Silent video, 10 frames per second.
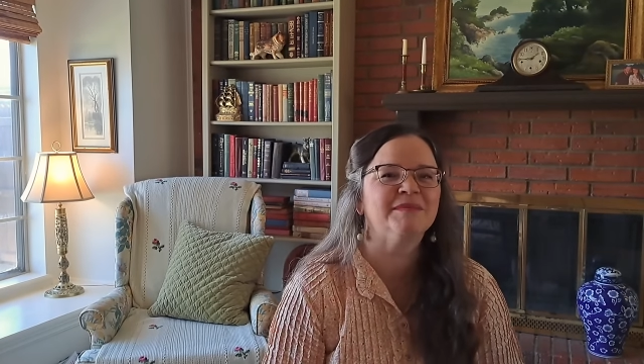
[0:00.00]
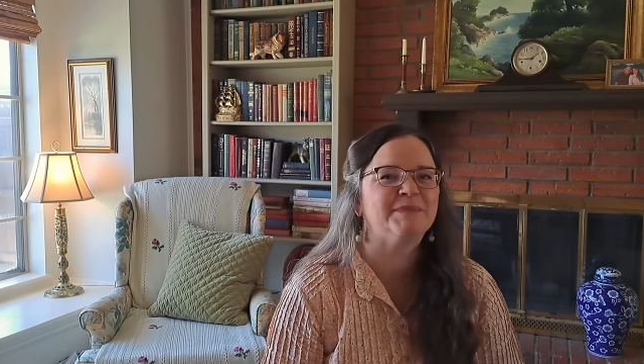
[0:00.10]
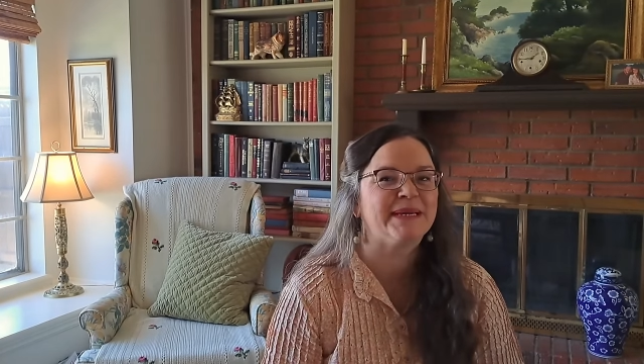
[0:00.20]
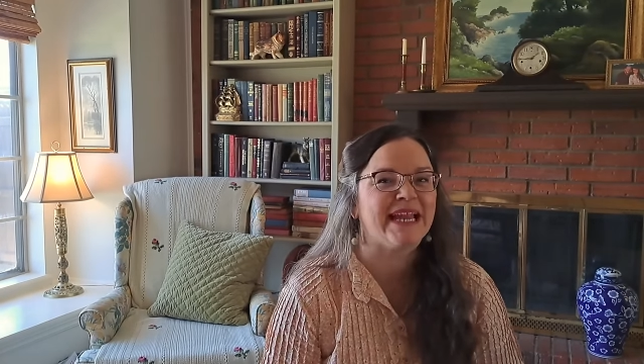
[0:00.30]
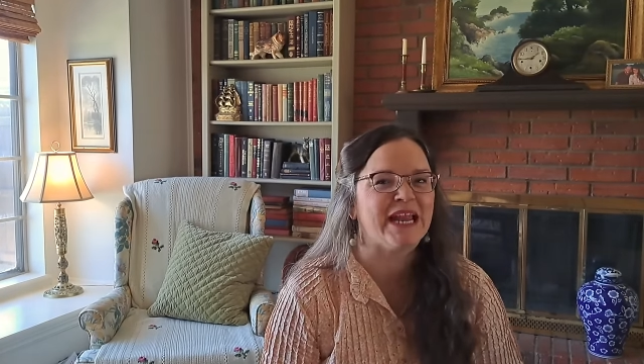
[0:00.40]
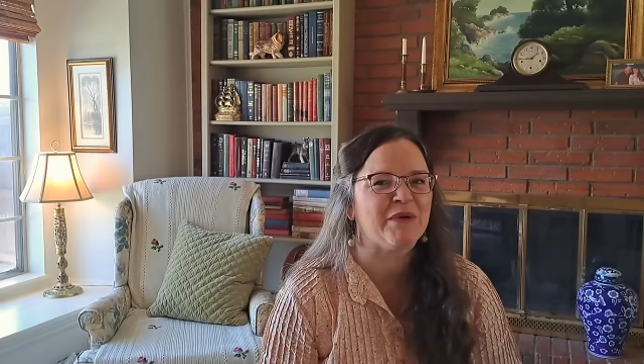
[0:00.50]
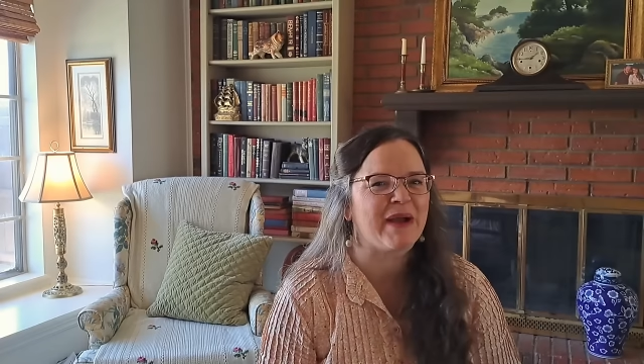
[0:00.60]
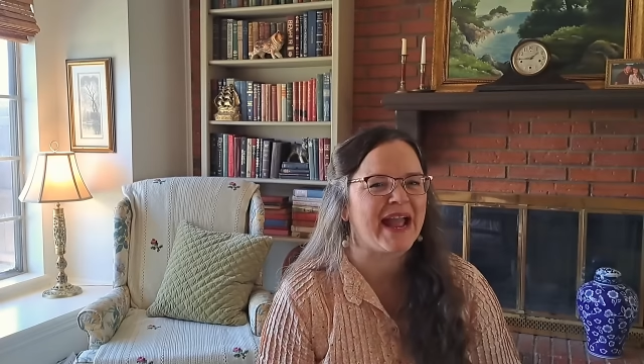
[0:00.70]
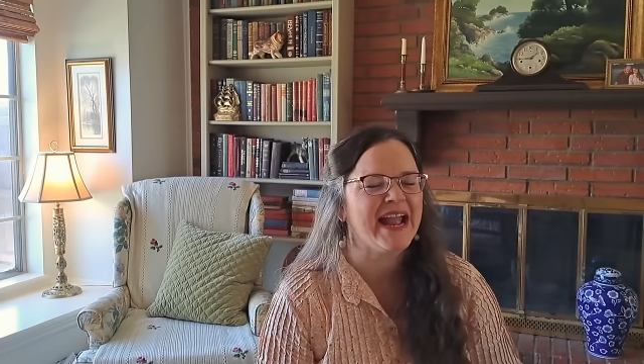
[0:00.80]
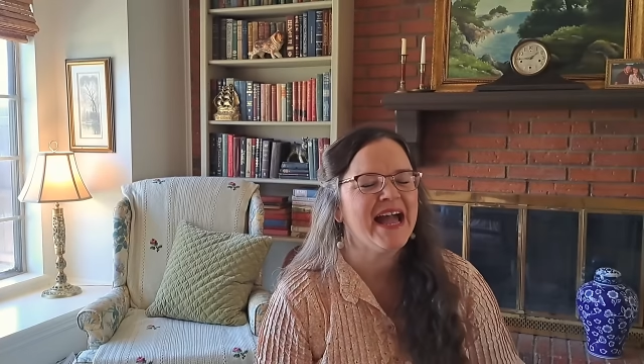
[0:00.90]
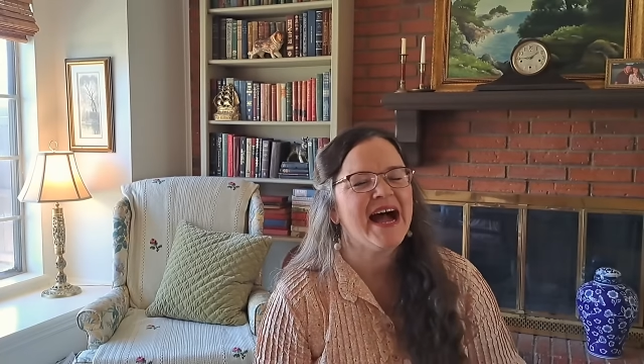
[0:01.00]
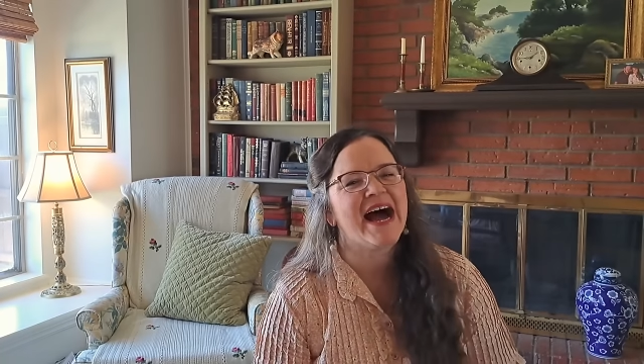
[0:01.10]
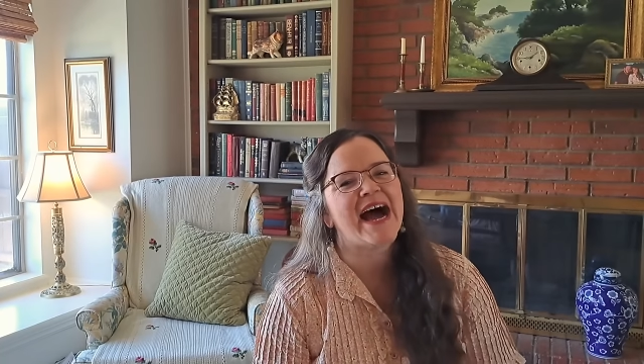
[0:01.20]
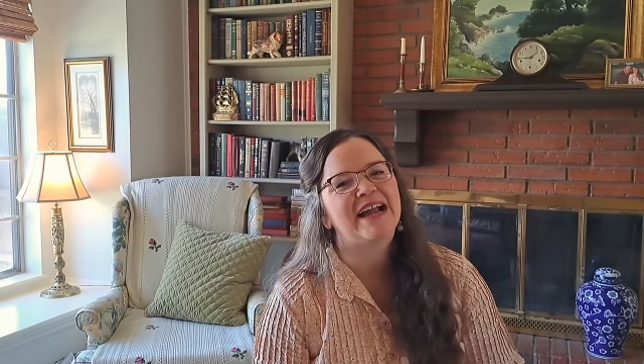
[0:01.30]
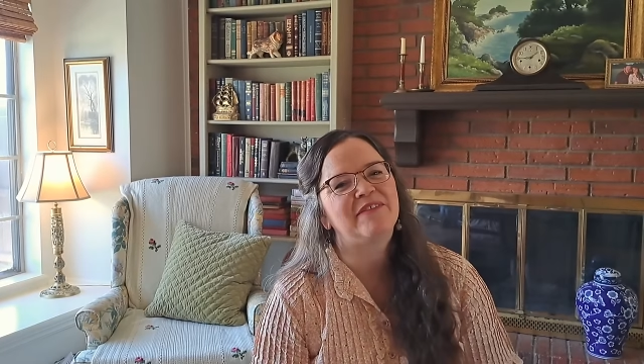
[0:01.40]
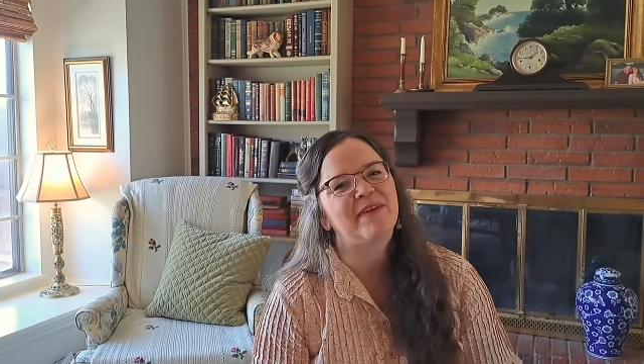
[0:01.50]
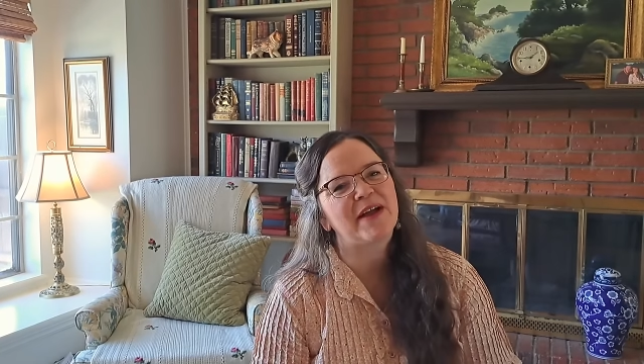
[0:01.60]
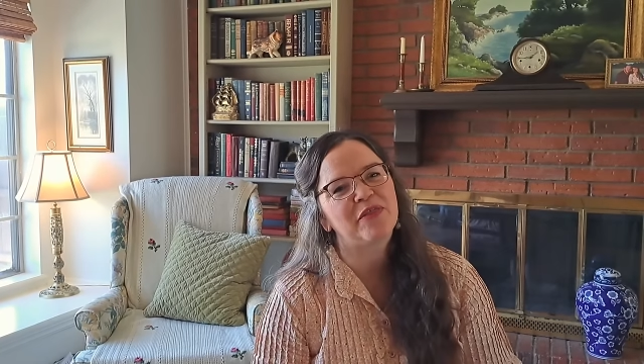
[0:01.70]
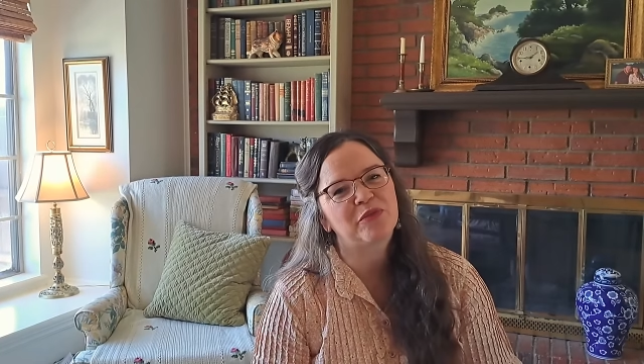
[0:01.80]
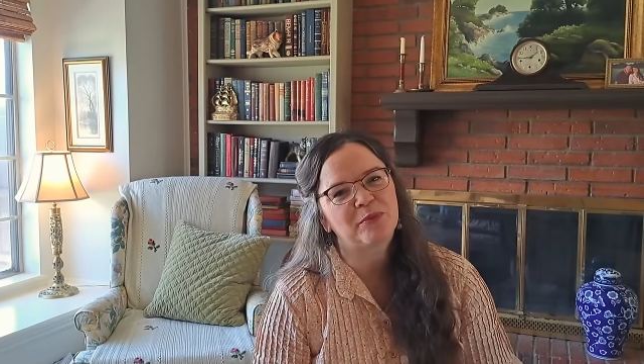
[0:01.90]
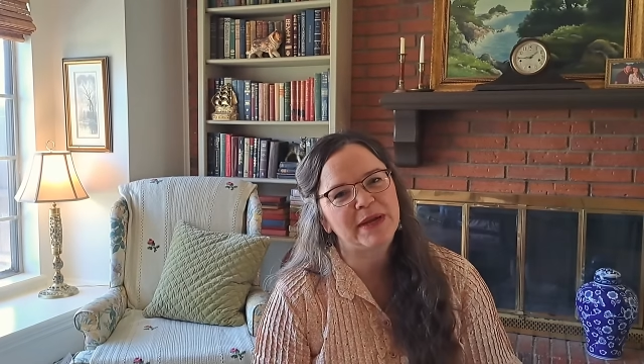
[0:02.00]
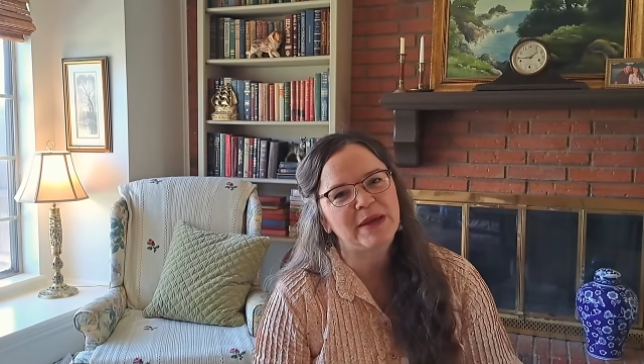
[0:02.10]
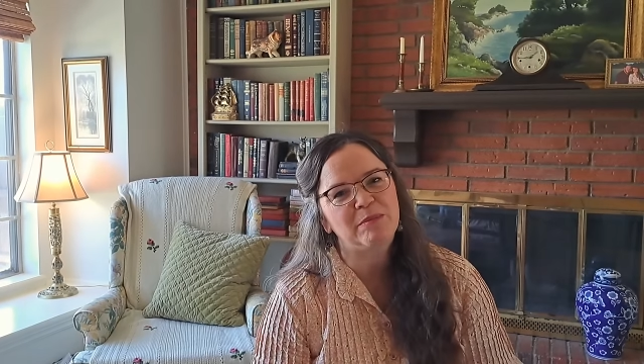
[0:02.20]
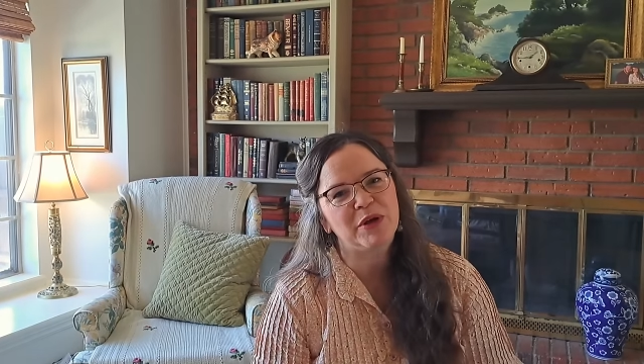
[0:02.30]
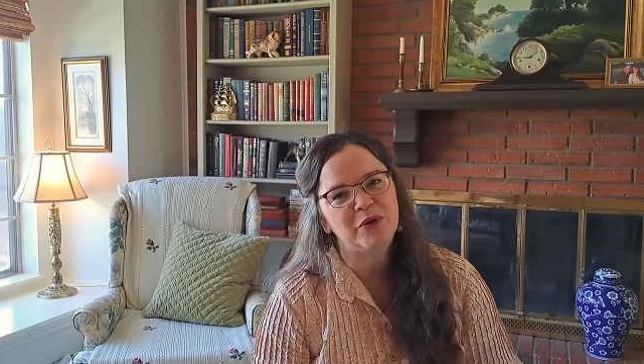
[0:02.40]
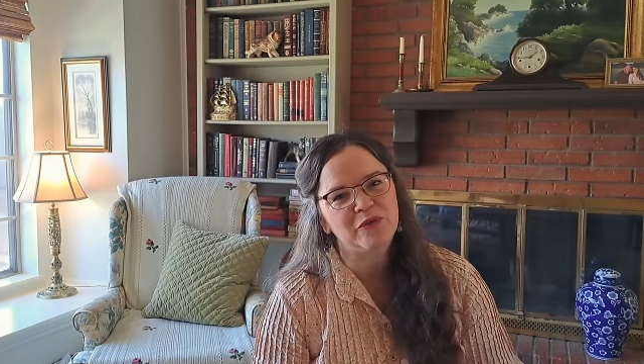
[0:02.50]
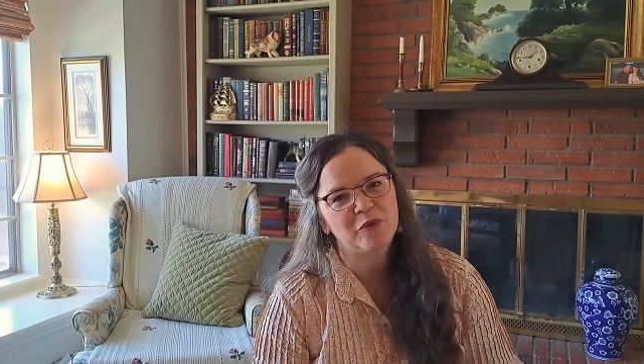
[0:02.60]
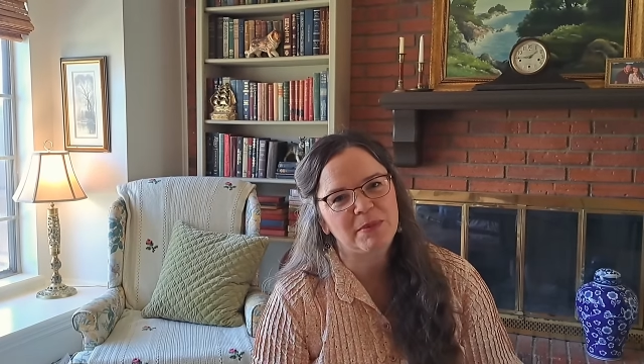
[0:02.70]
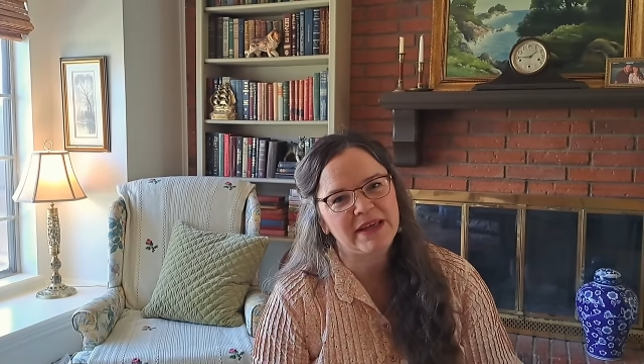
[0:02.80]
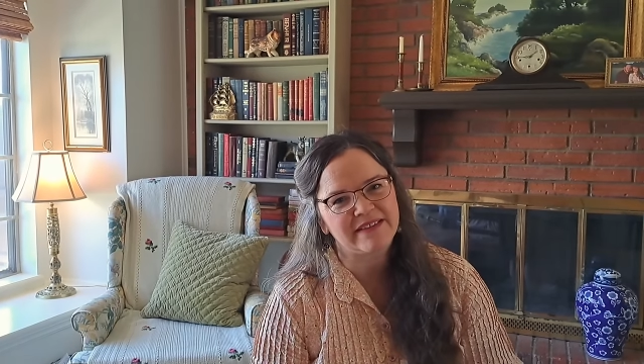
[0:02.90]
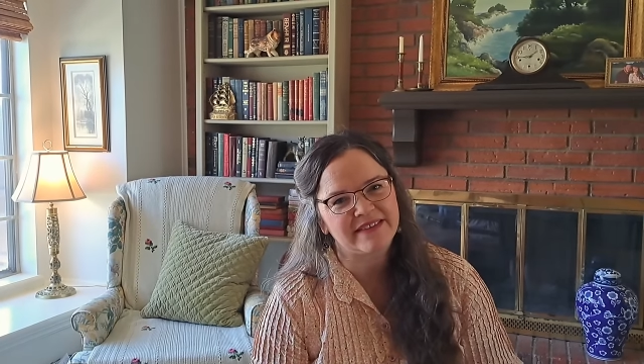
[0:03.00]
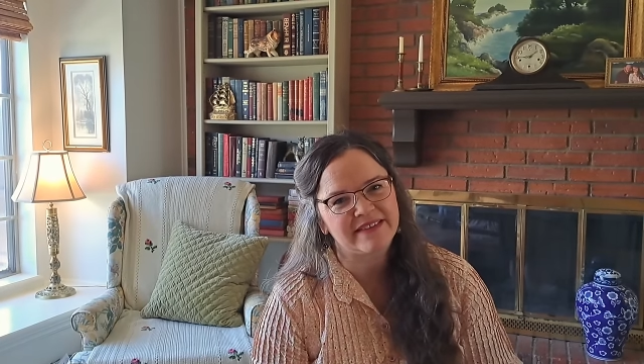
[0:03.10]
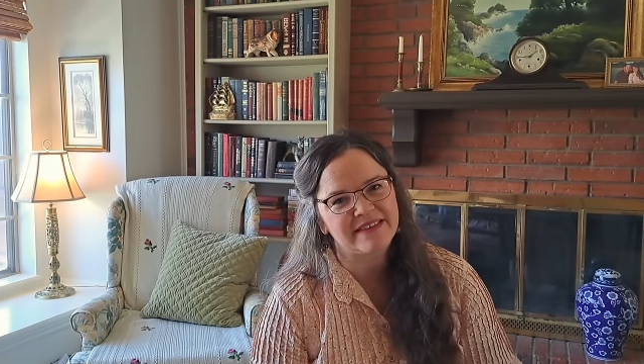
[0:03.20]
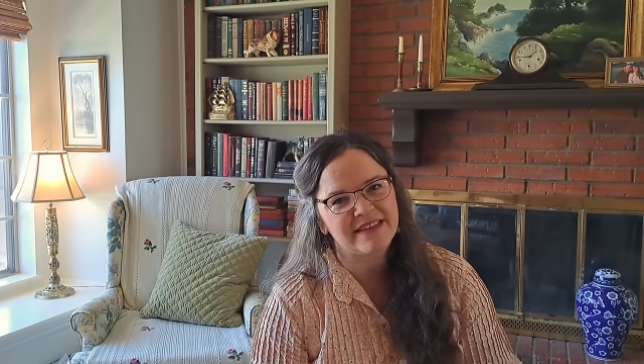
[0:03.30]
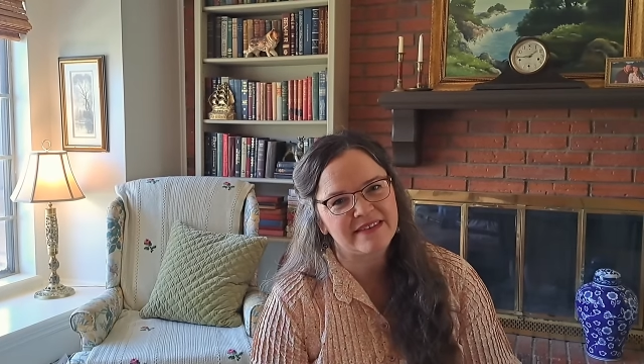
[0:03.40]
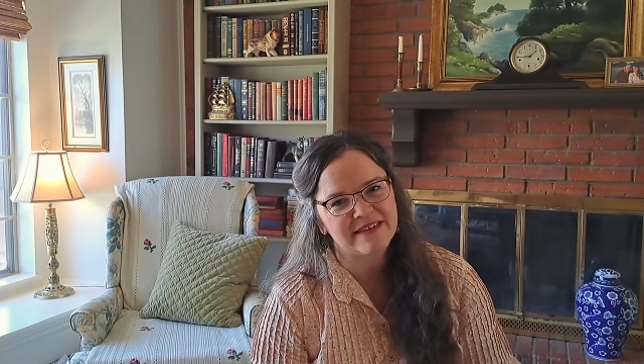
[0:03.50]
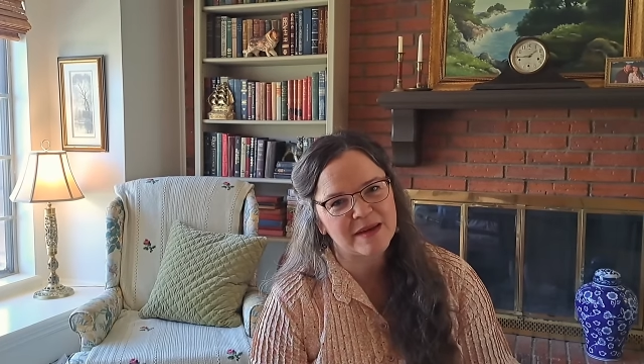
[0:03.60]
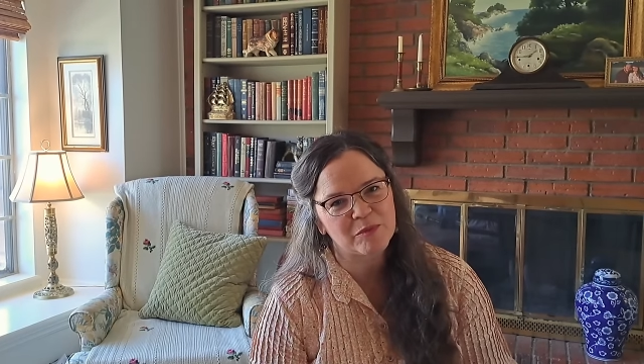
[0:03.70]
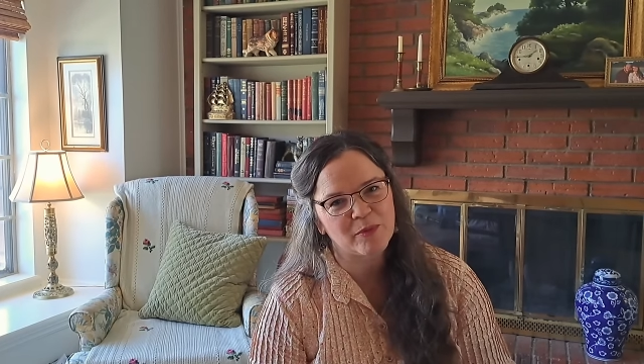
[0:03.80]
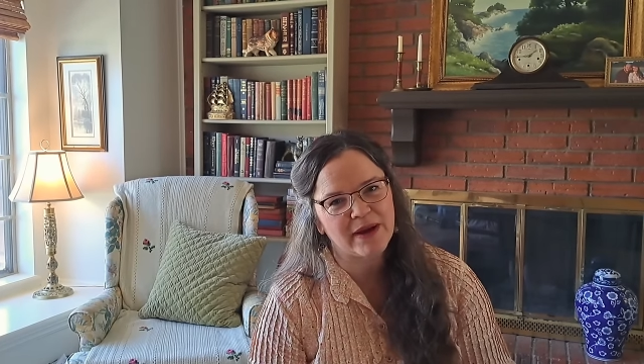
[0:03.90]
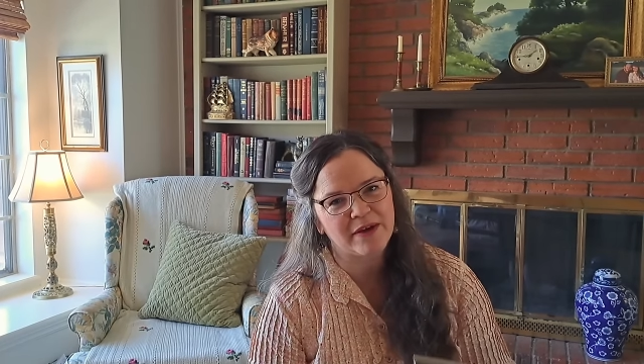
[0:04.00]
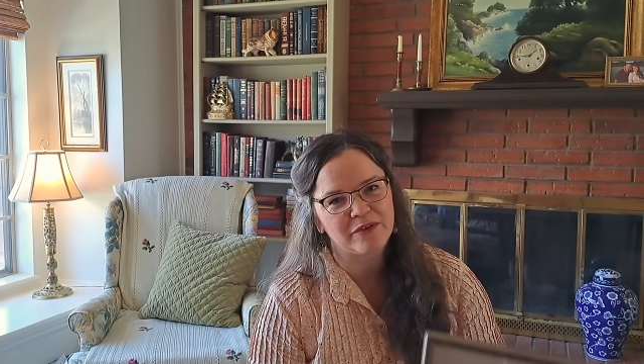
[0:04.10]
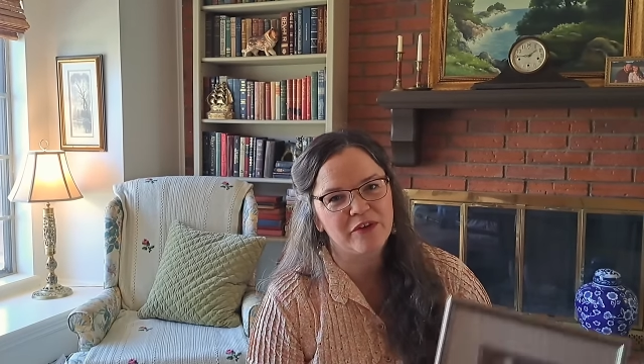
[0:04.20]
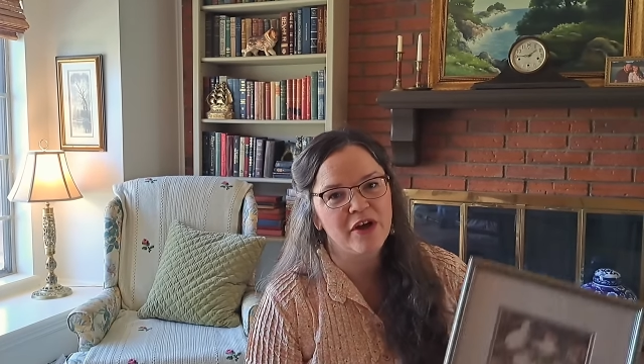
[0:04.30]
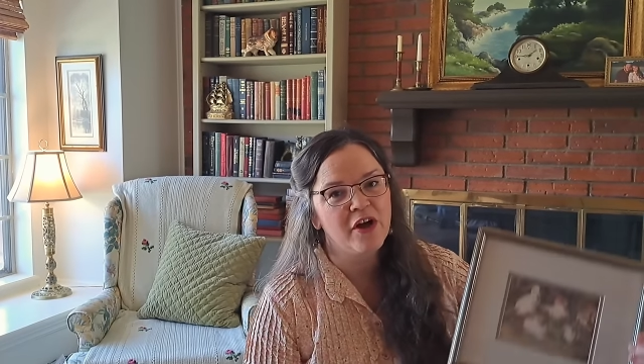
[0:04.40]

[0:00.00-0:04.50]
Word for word: but anyway, I found three beautiful pieces this time around.